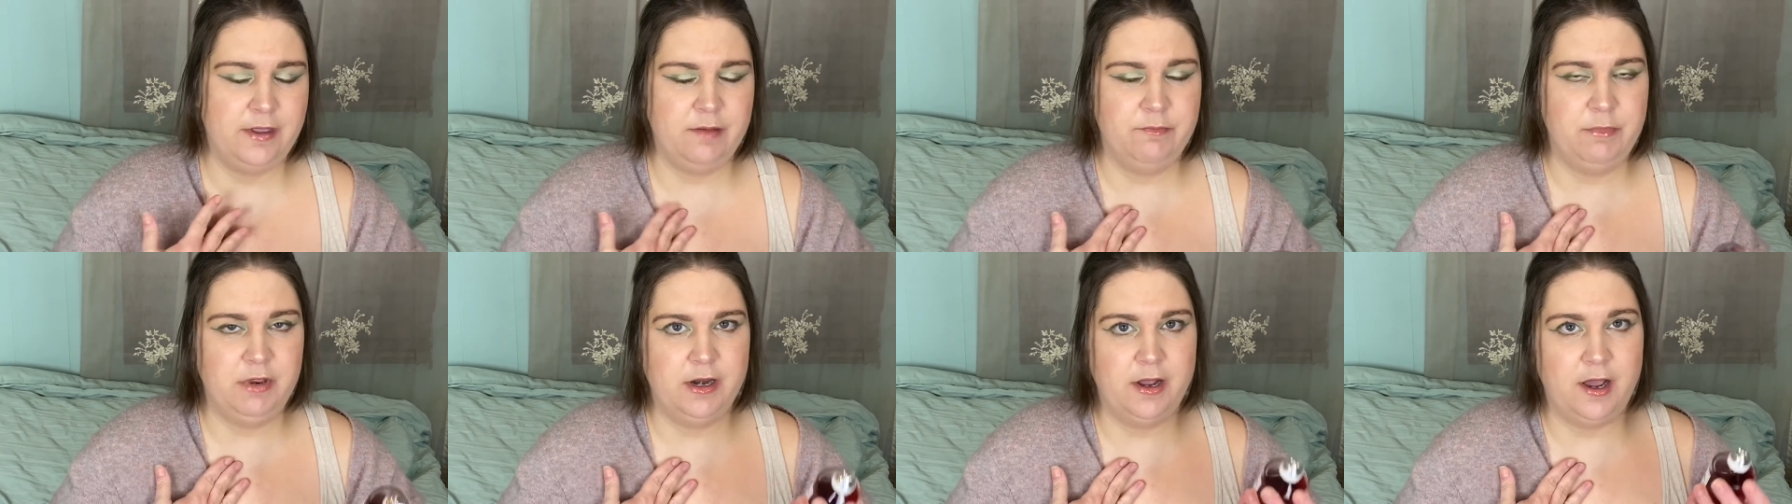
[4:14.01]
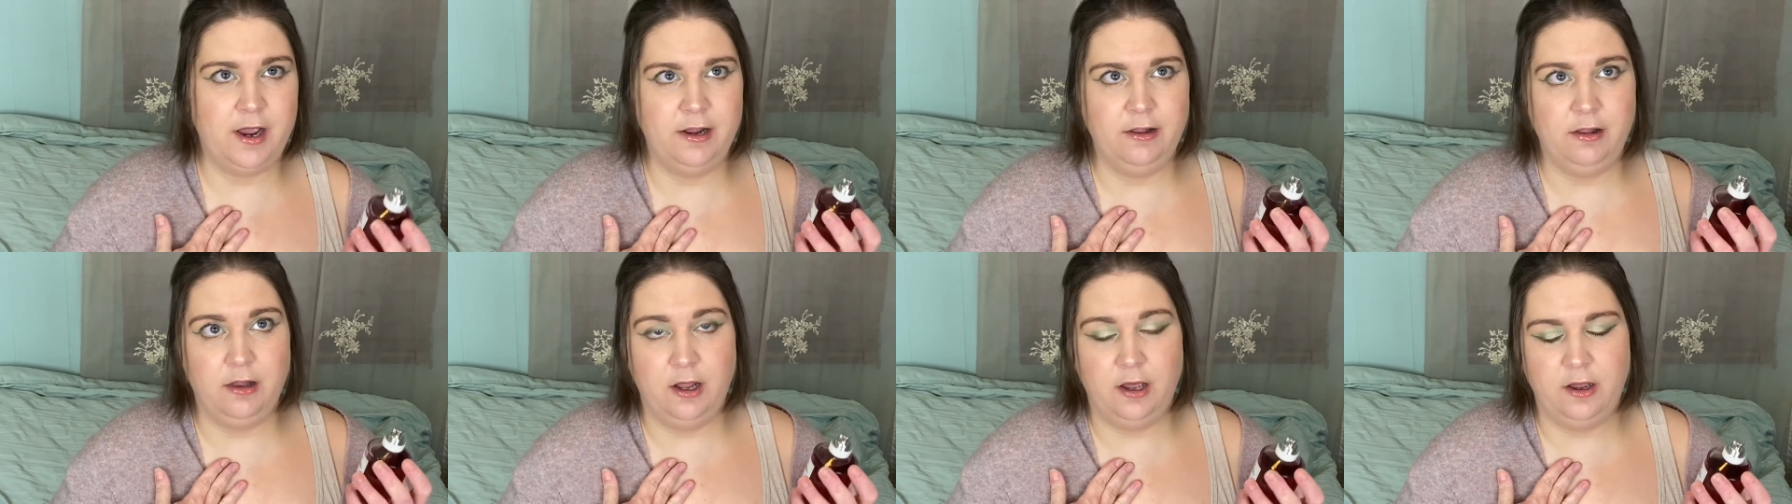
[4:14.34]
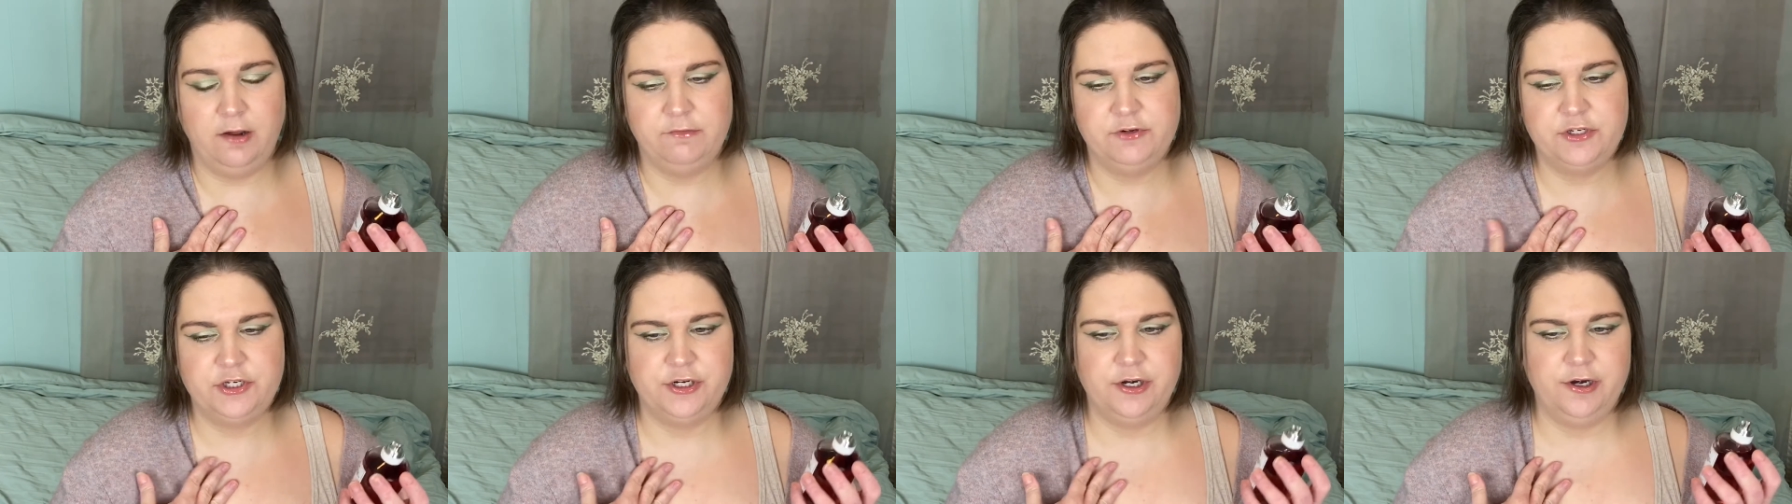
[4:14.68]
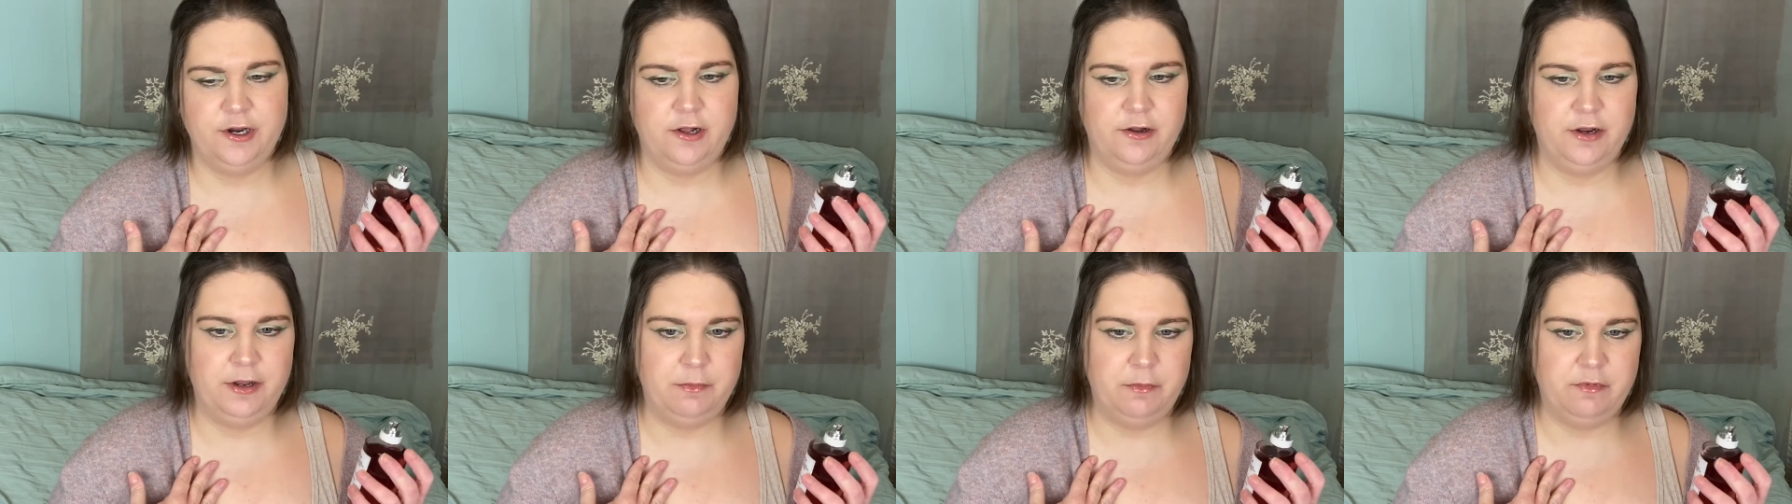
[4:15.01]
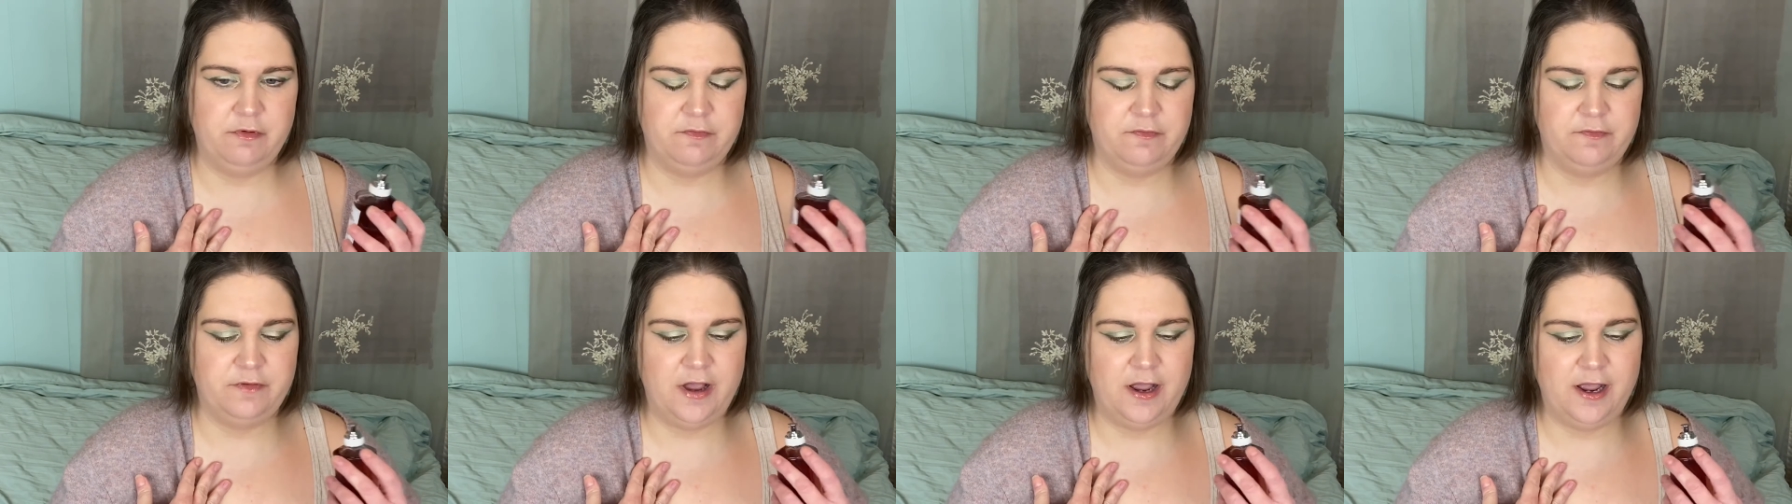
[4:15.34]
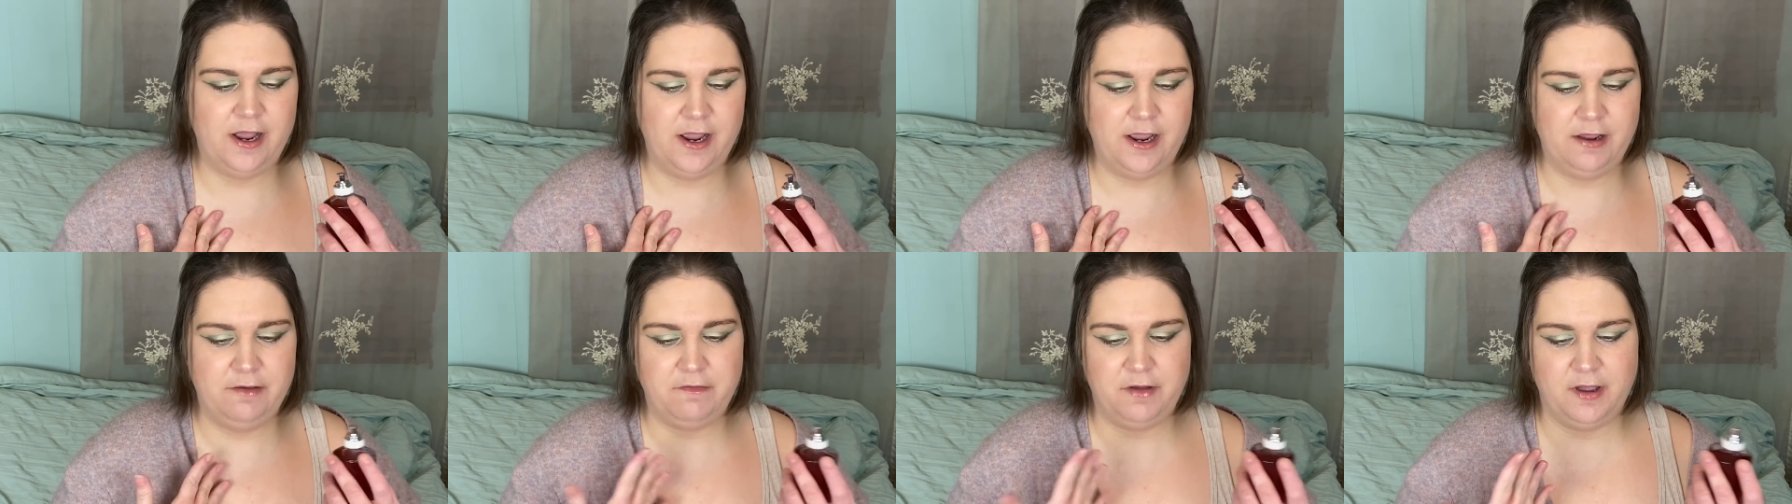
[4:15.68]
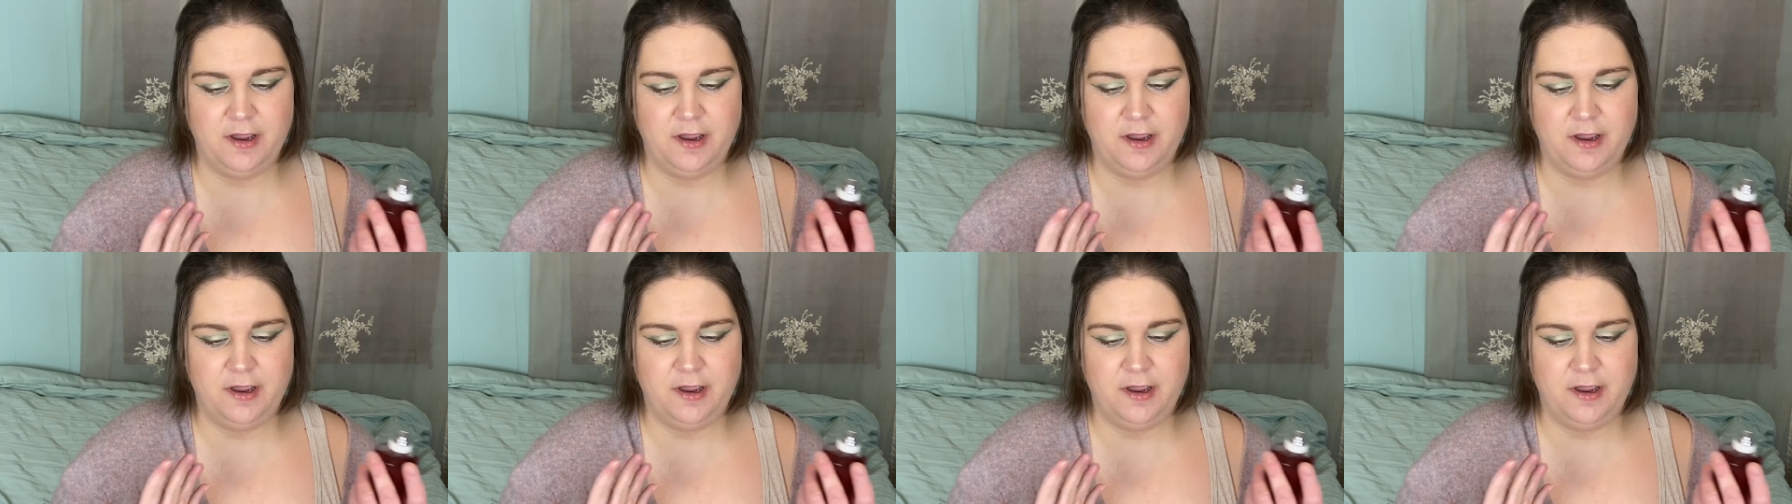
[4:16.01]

I mean, I love Chanel number no. five.